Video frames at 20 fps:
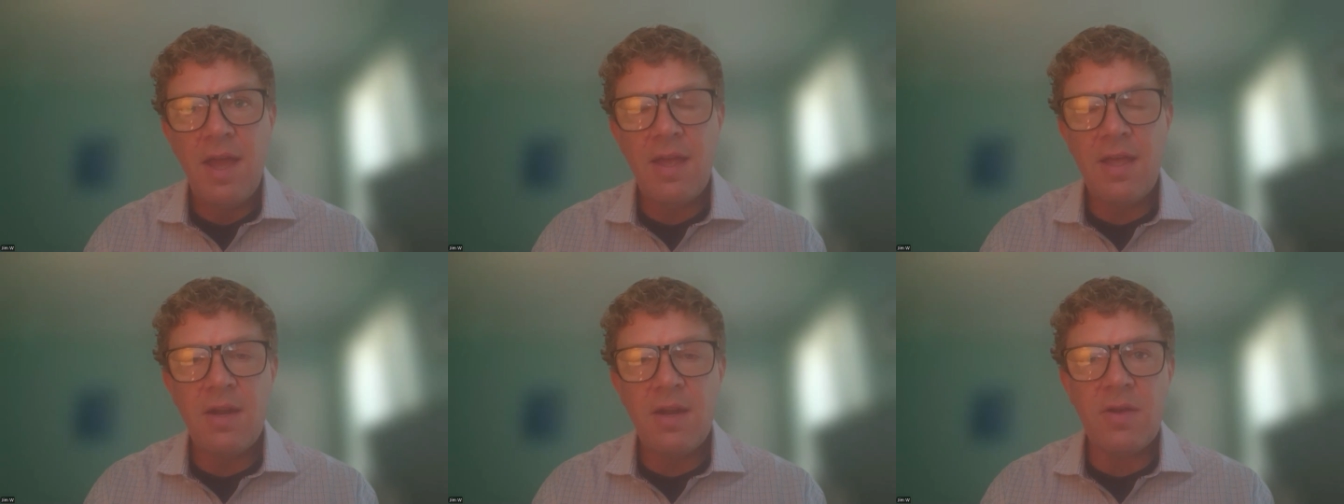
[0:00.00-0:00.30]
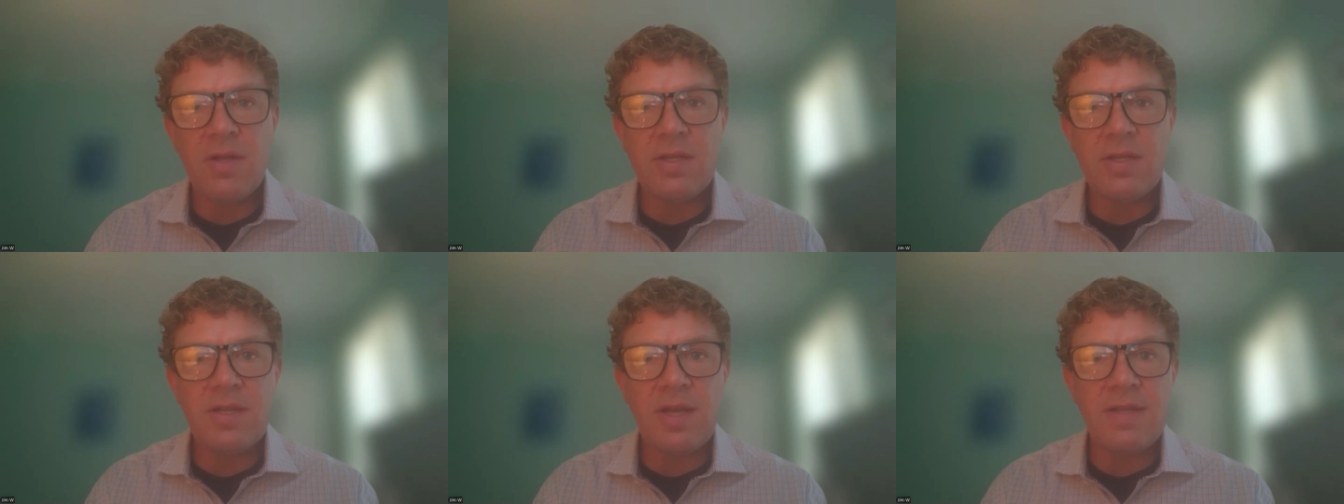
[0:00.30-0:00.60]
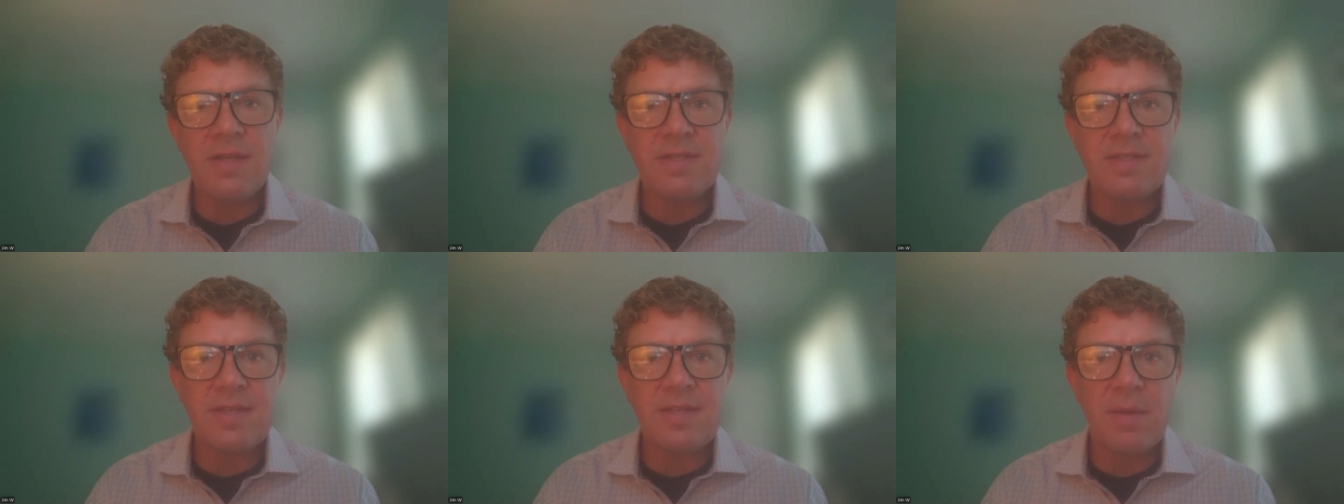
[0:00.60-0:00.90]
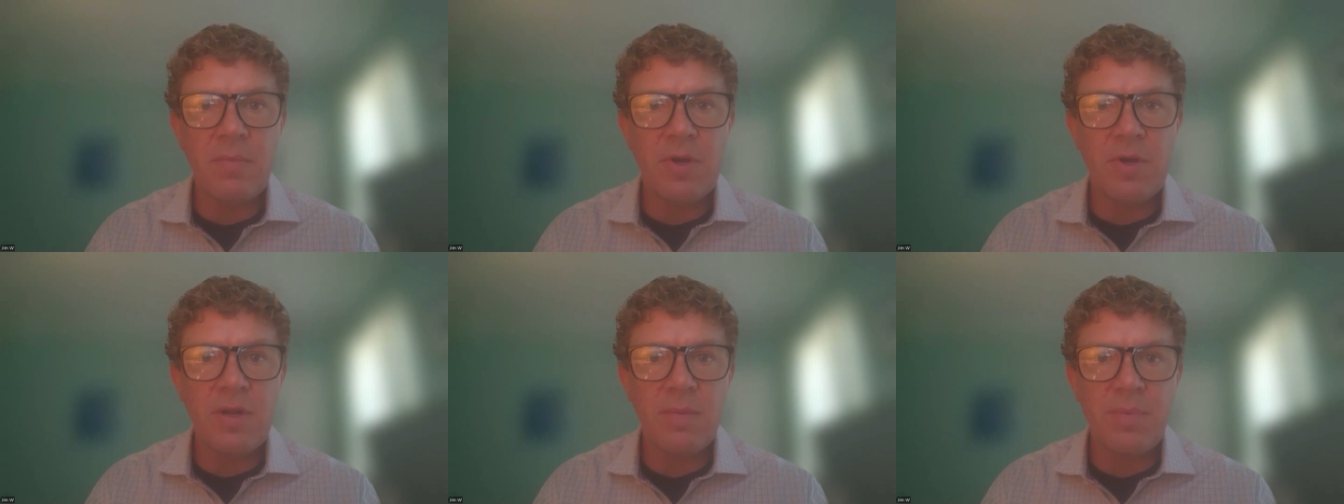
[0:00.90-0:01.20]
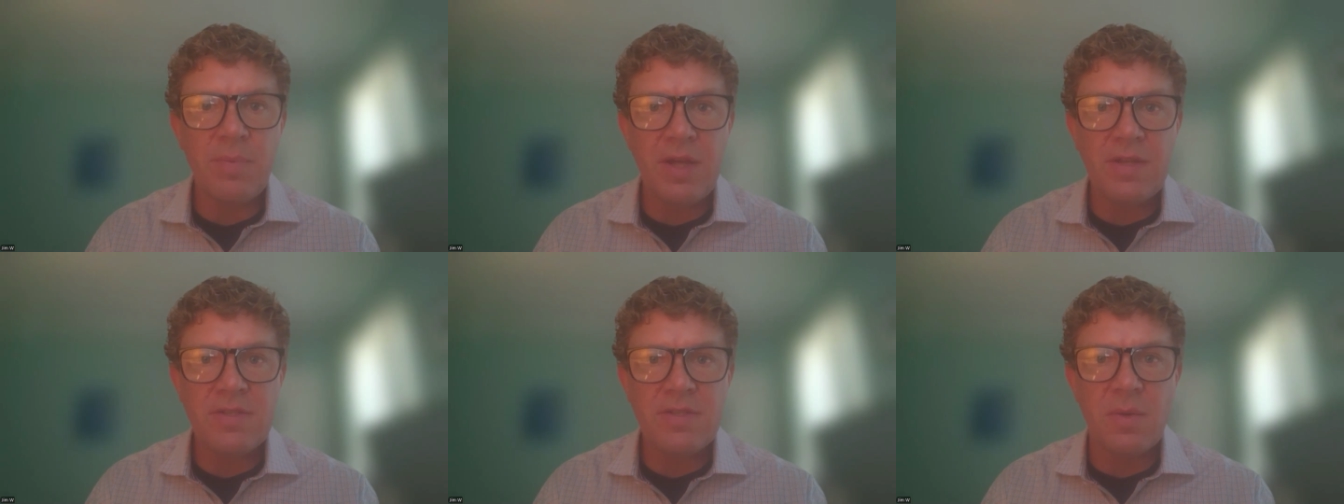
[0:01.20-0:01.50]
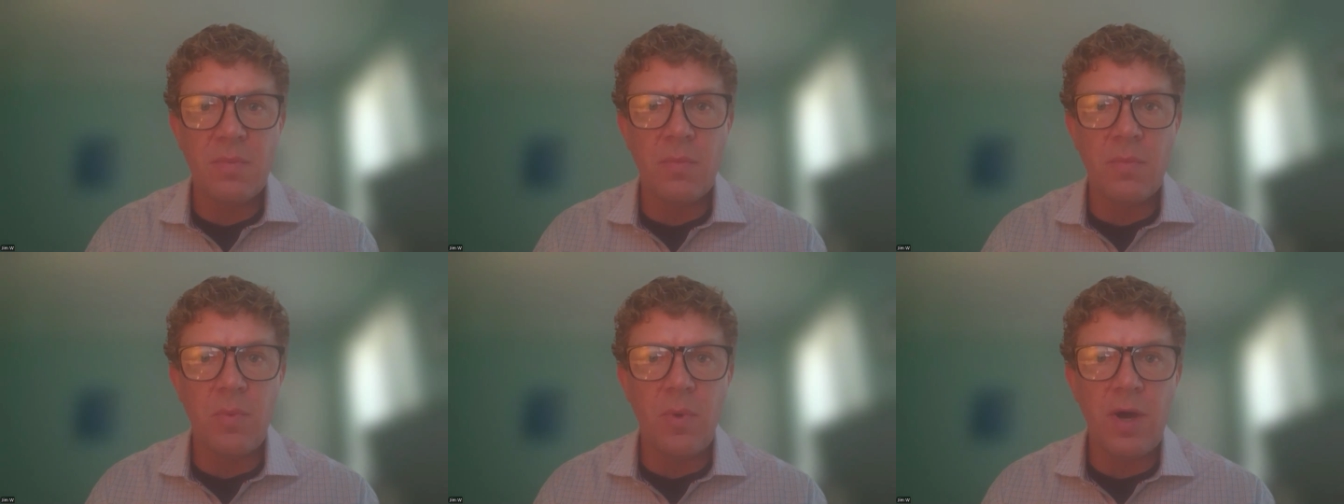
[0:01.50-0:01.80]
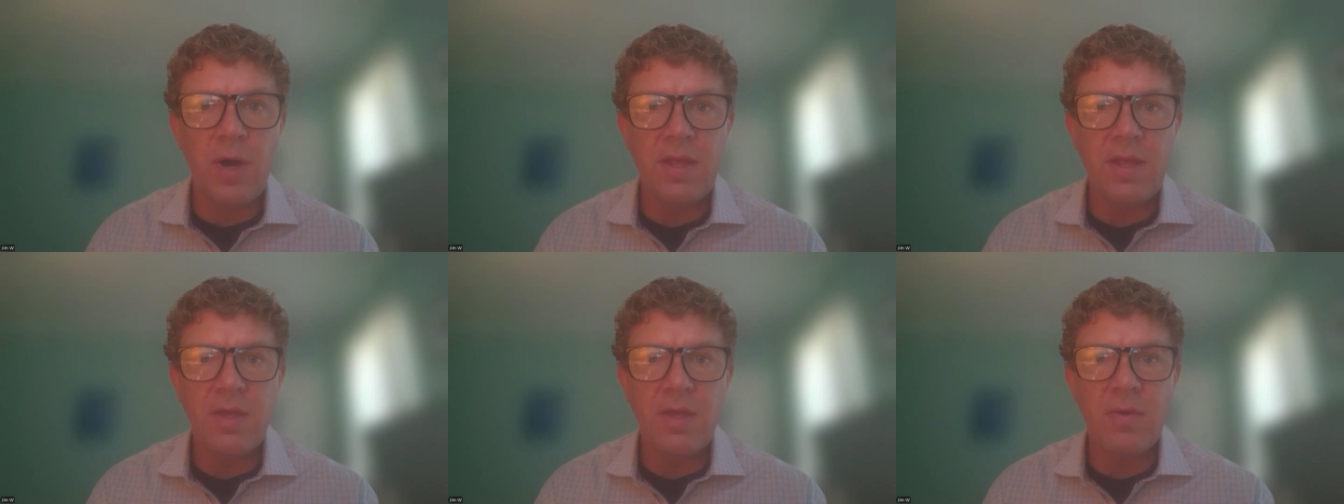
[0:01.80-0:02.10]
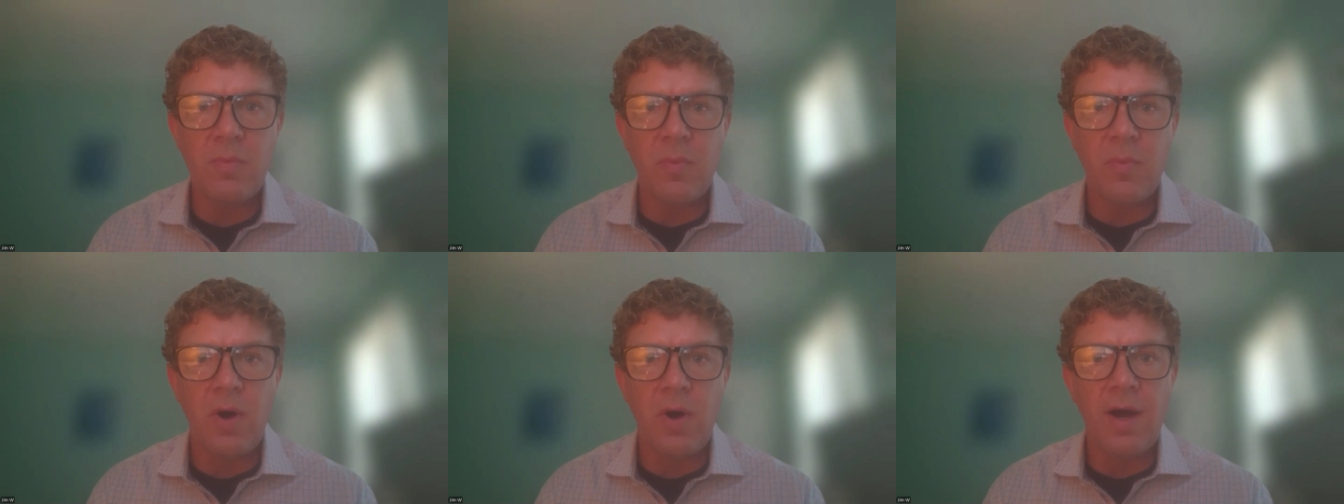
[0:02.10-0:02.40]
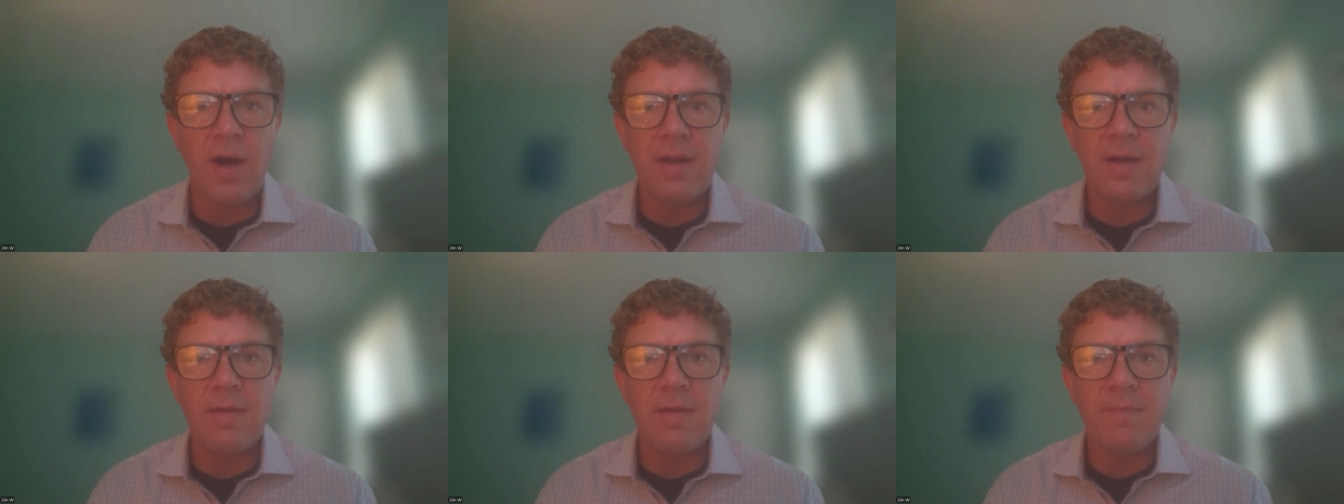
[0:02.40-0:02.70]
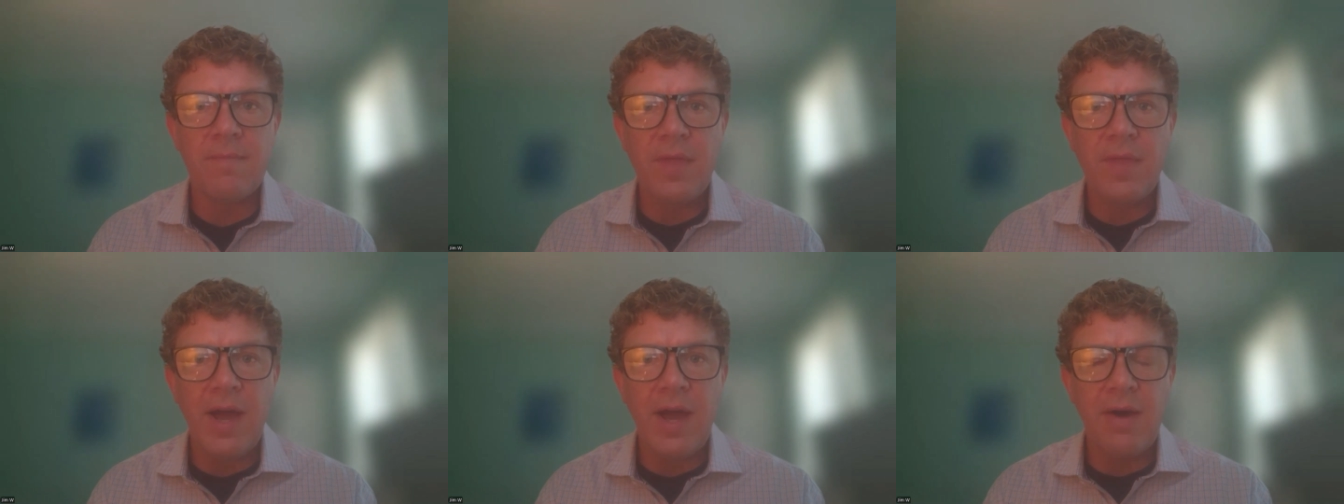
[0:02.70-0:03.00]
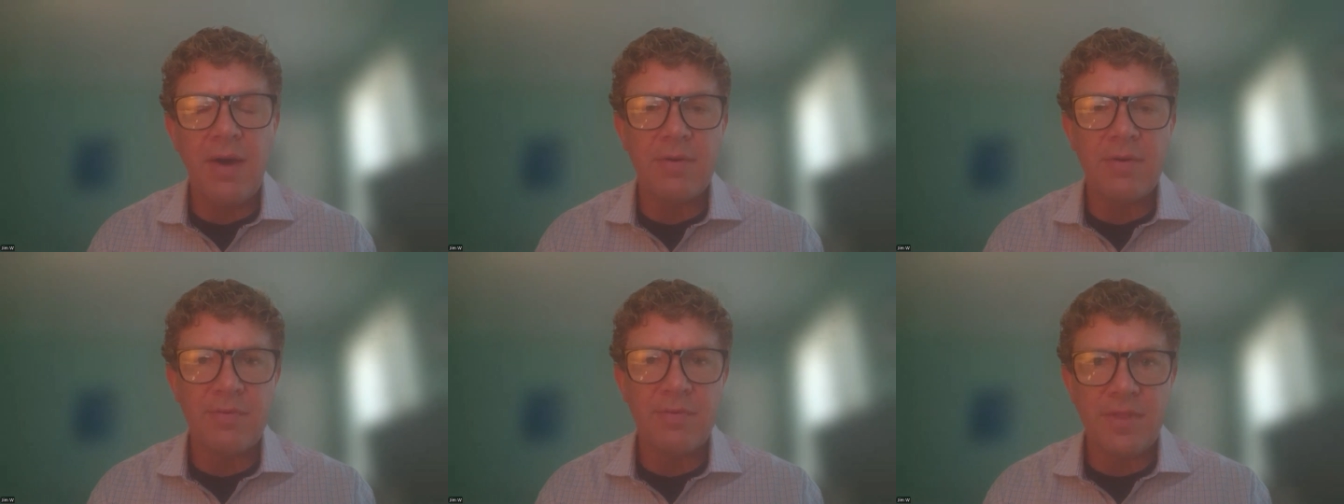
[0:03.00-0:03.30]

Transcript: It somewhat depends on what you want out of the